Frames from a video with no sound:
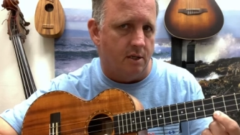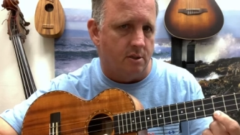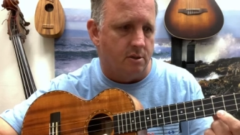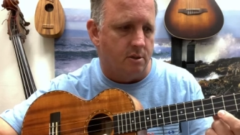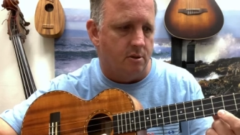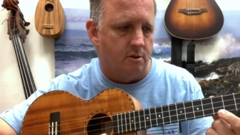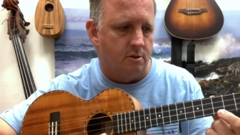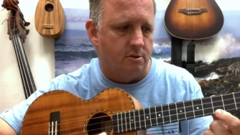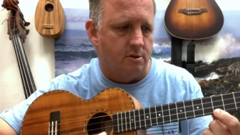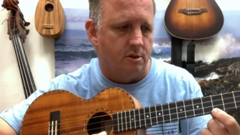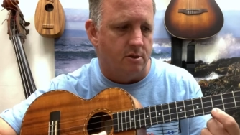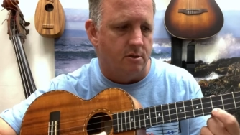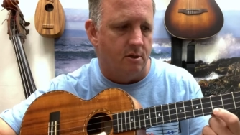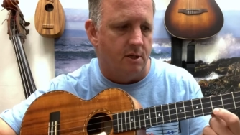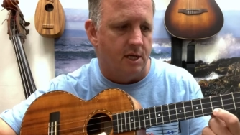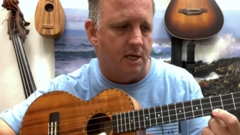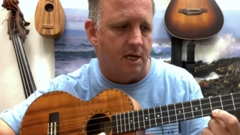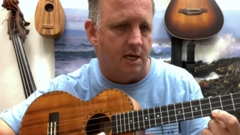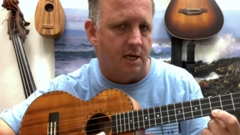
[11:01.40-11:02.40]
as close as you
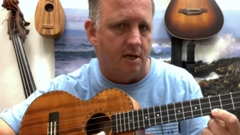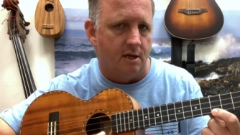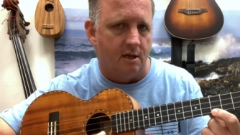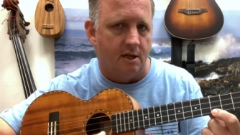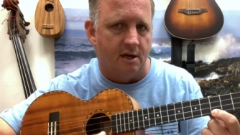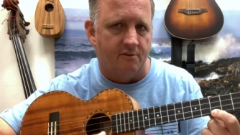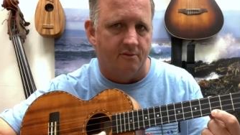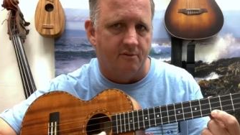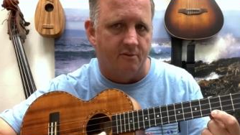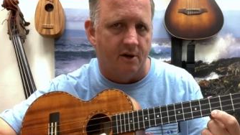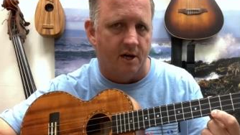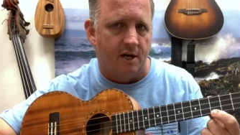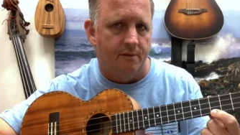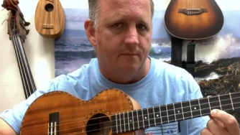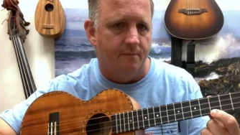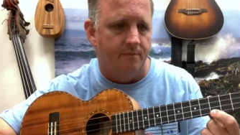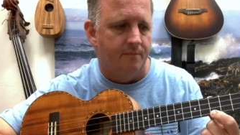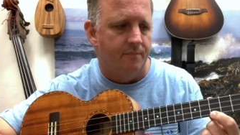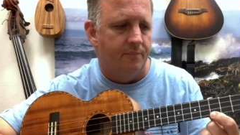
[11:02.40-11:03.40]
can to that fret.
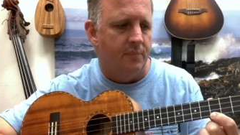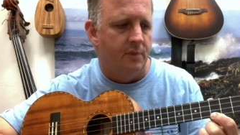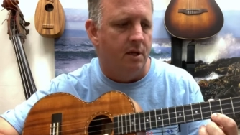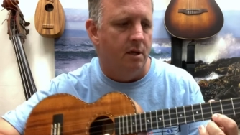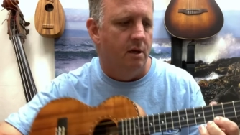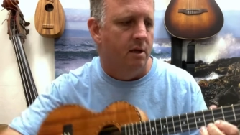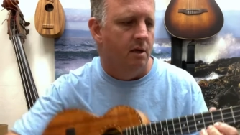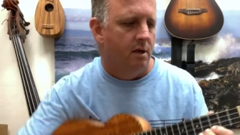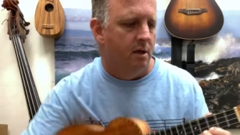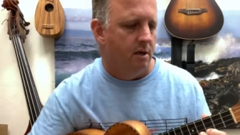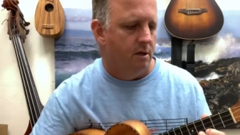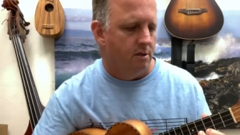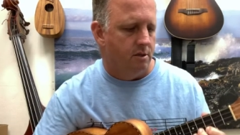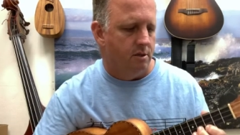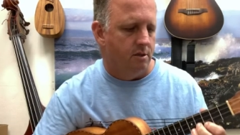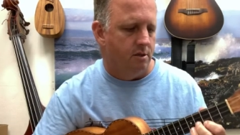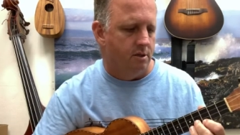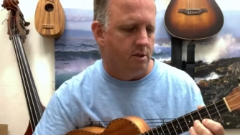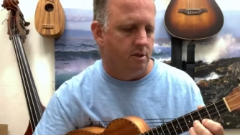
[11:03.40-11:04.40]

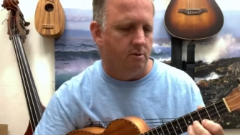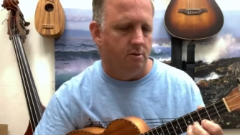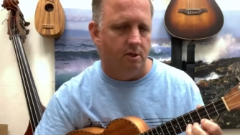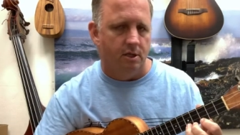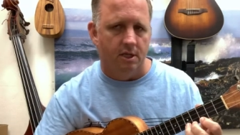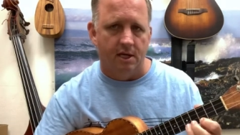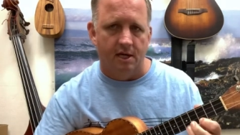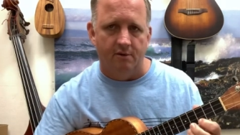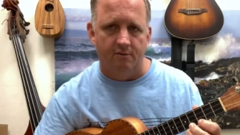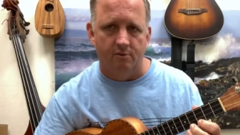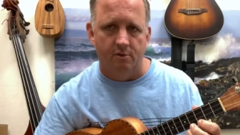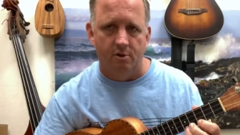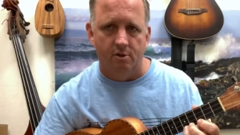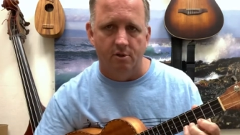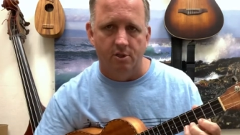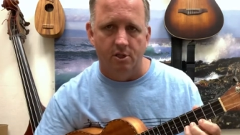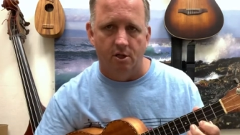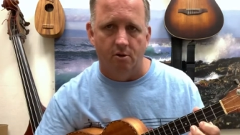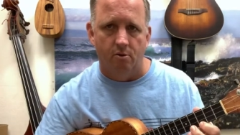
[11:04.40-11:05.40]
Do you have
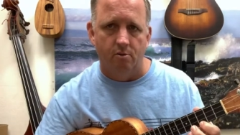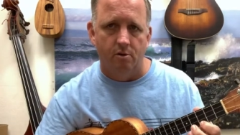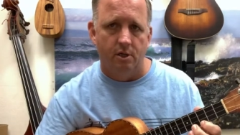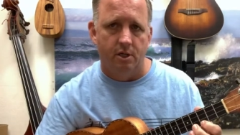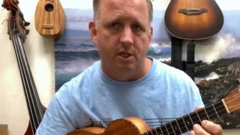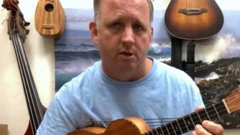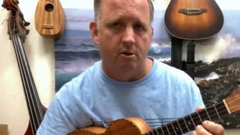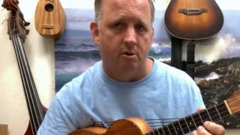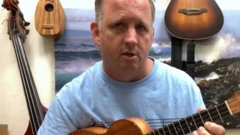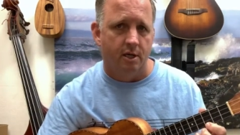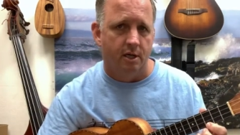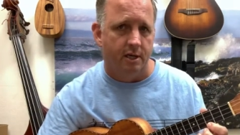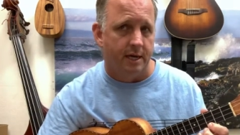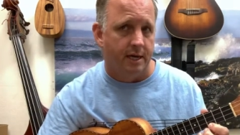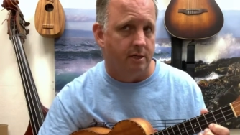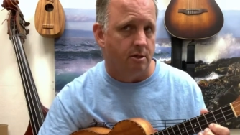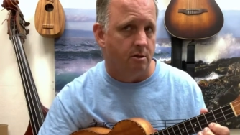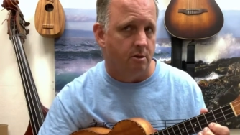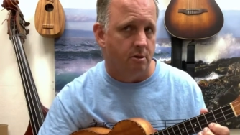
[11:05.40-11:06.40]
good tone? Can you
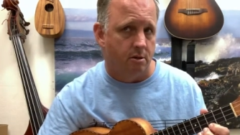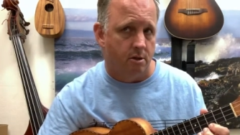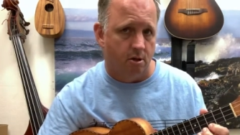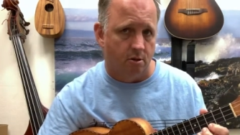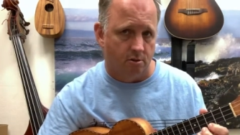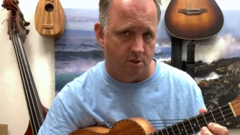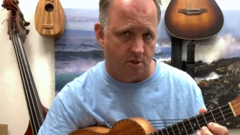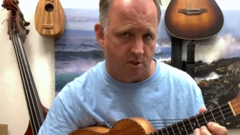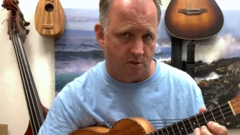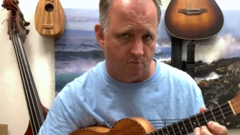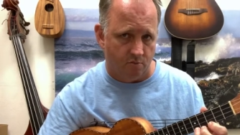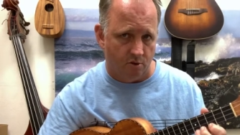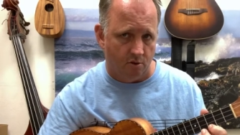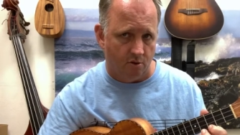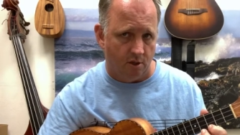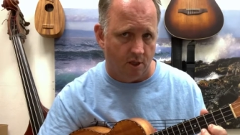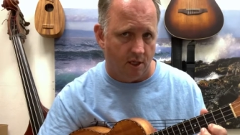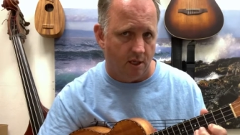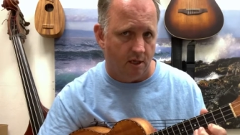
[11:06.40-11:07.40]
connect your notes
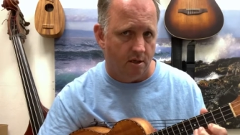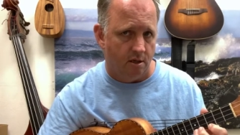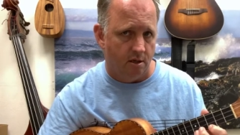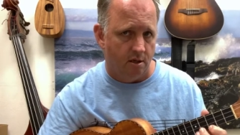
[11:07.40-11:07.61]
smoothly?